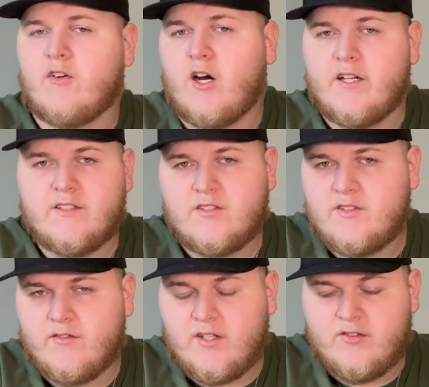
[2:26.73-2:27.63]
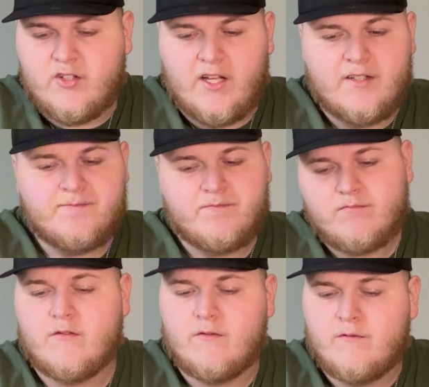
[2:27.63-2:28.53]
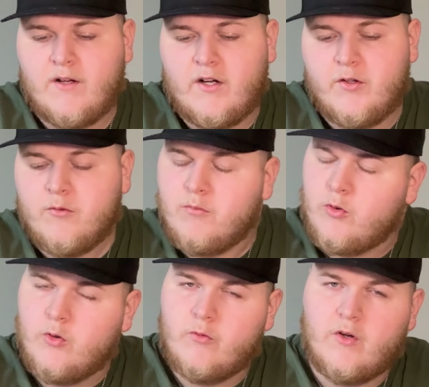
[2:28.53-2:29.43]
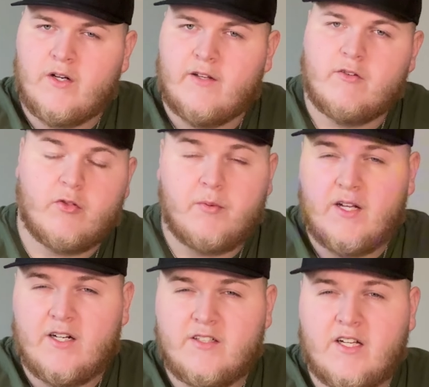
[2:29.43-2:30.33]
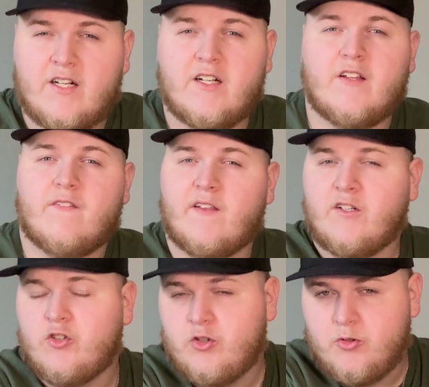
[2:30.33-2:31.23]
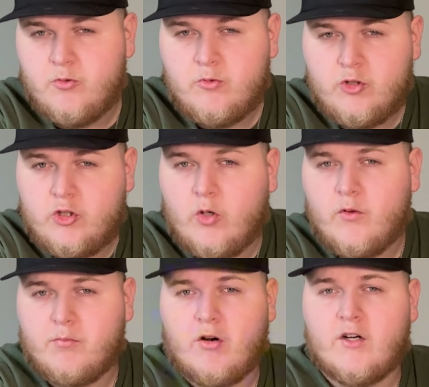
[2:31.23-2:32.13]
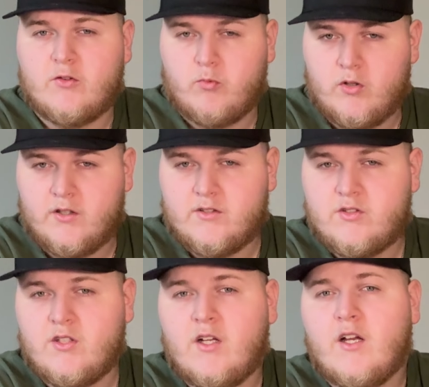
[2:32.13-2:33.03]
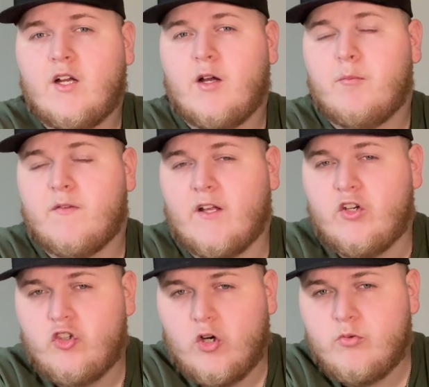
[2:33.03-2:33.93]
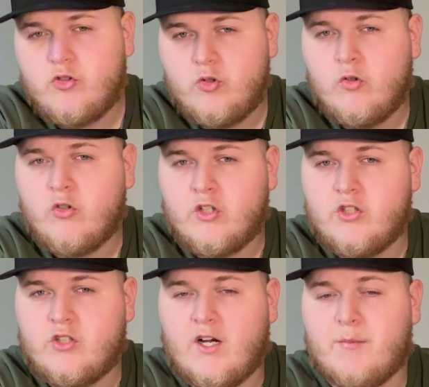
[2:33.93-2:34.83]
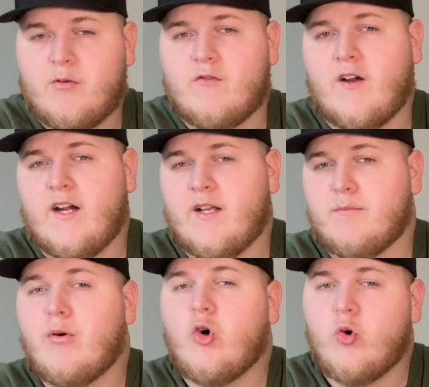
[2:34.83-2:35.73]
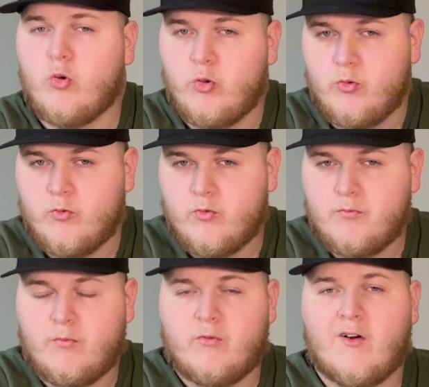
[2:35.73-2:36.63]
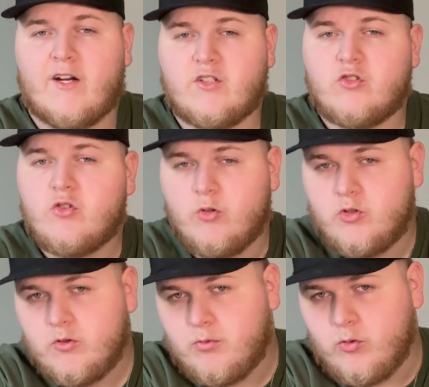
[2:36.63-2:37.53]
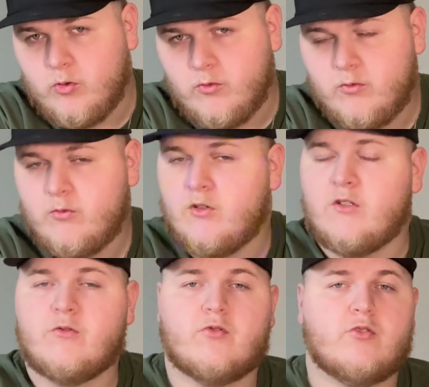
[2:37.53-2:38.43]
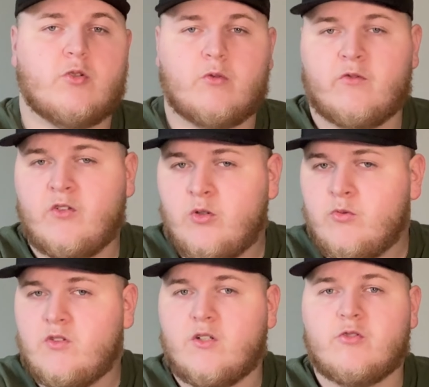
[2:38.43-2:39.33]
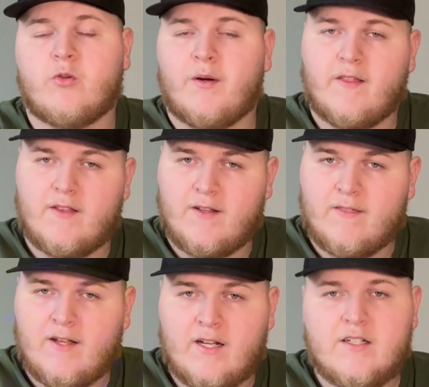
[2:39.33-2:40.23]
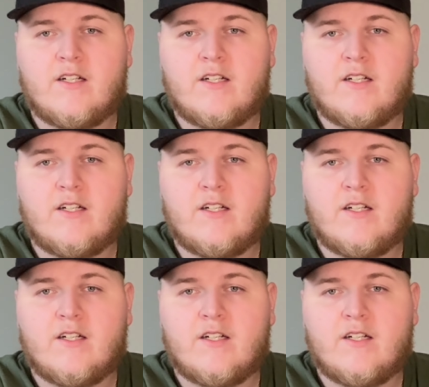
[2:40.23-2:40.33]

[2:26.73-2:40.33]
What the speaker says: audience a 7 out of 10. Value and proof, I'd give a 3 out of 10. They do show the product works, but they don't do a good job providing proof, providing social proof. They don't show reviews. They don't show anything like that.